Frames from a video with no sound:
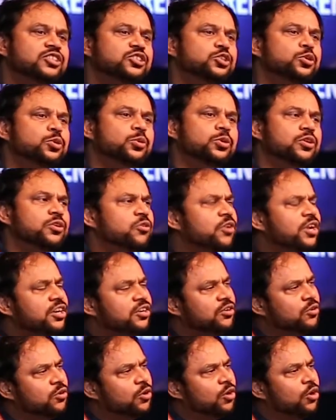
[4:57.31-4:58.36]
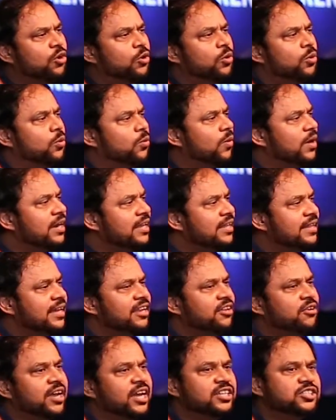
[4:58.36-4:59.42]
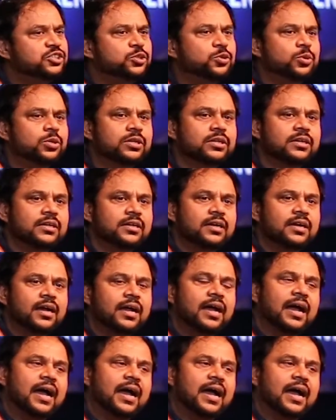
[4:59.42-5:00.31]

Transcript: you can't shoot, you need to grow, only then you can shoot.